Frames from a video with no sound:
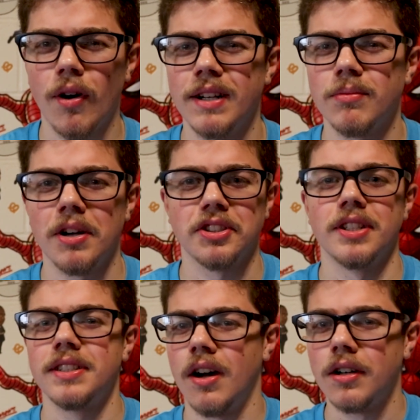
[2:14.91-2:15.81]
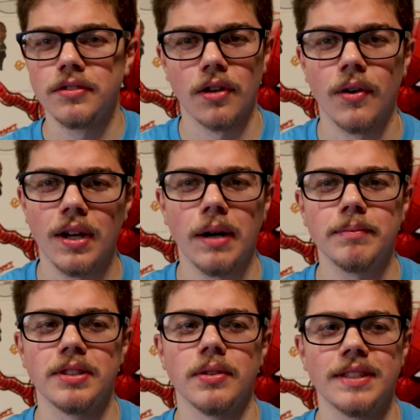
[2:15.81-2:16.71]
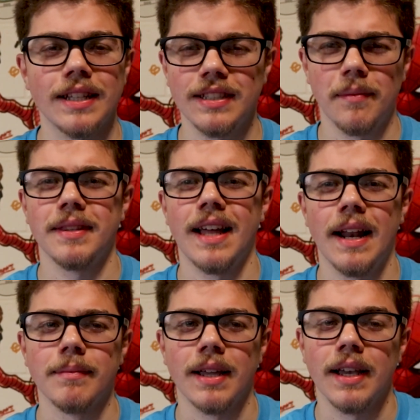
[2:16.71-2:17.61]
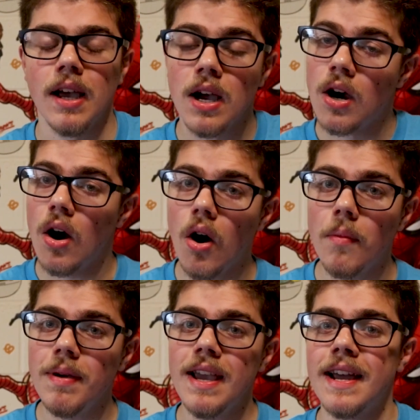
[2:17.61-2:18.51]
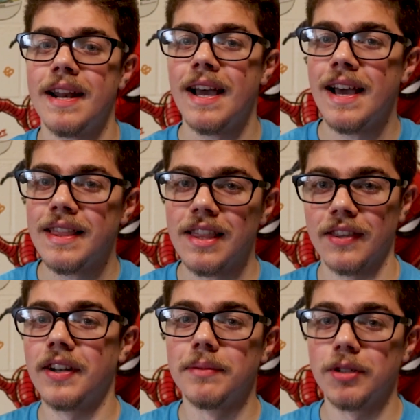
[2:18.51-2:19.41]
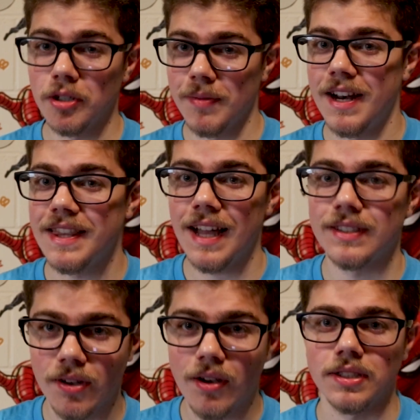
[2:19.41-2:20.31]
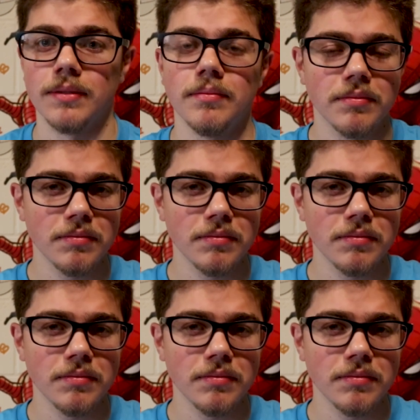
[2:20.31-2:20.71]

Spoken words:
I didn't watch it a ton growing up, so it's not something that I'm like, oh man, The Little Mermaid, that's awesome.